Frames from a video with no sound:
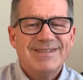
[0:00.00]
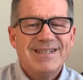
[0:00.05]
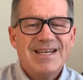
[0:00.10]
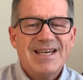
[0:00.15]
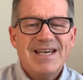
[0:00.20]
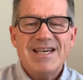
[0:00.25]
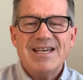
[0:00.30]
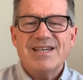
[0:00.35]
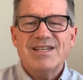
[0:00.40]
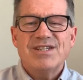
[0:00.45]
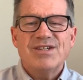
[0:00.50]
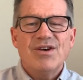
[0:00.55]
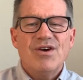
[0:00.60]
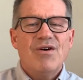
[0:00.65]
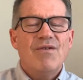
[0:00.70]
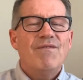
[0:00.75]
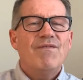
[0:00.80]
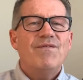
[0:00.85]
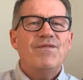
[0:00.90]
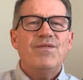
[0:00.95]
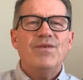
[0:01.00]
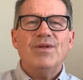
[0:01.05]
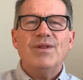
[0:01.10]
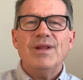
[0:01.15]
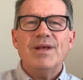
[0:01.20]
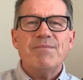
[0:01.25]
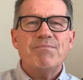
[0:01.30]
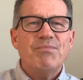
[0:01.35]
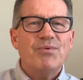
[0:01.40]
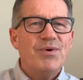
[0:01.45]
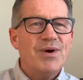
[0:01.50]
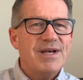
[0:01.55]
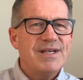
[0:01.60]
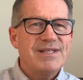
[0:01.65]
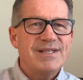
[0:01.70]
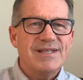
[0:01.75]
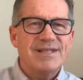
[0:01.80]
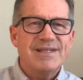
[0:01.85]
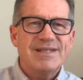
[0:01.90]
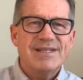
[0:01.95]
He is fully
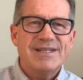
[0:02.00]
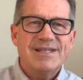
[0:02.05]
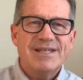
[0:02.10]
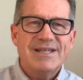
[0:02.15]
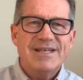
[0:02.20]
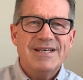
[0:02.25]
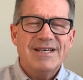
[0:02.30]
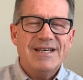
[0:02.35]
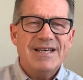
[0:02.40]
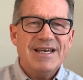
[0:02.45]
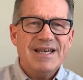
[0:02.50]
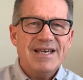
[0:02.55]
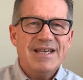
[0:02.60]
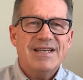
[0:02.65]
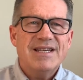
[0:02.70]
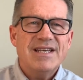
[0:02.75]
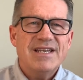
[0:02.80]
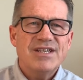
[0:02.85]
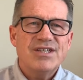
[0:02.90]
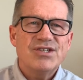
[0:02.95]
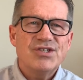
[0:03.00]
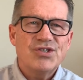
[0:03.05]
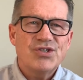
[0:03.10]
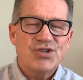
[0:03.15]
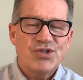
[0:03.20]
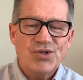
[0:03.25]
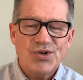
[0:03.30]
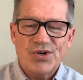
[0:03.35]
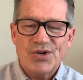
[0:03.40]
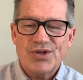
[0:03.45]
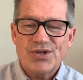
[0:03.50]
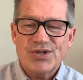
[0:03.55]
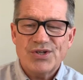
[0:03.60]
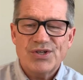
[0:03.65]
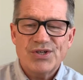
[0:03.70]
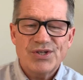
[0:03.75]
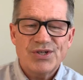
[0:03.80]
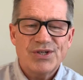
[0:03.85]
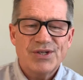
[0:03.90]
present in his church.